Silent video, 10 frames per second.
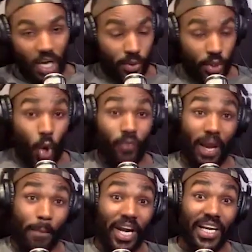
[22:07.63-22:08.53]
now with COVID,
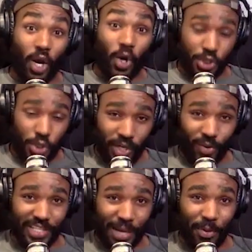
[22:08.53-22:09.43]
apparently, oh, you hear
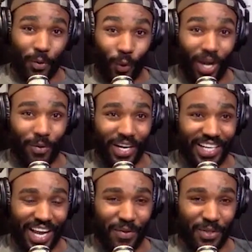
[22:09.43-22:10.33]
what's happening right right
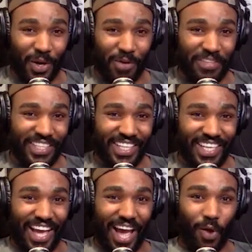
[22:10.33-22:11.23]
now with COVID?
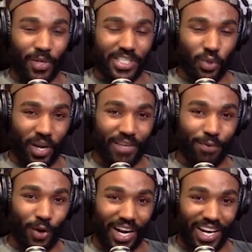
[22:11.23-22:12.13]
How that it's 24,
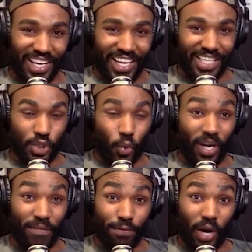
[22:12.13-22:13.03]
it? it's
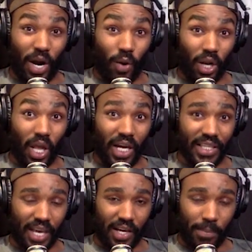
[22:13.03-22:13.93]
24 hour
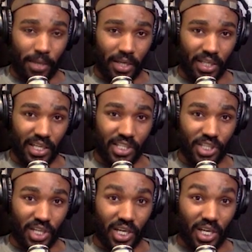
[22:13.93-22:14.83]
lockdown apparently in
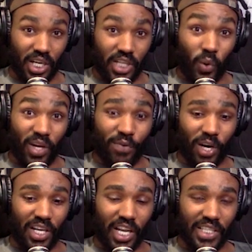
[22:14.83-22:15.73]
Nigeria. 24
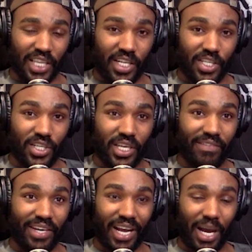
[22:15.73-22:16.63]
hour lockdown, and you're
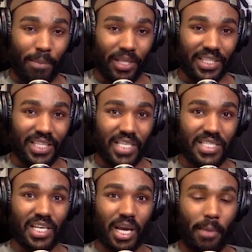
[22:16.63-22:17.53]
given a couple of days
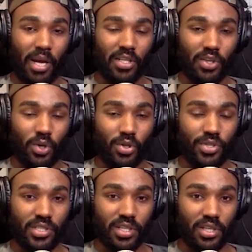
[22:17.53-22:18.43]
to come out and
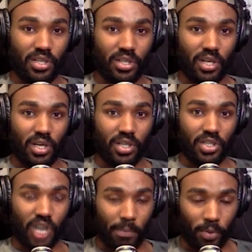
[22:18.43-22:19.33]
grocery uh,
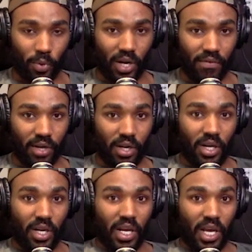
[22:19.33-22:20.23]
shop or whatever.
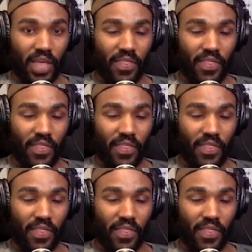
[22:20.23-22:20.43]
And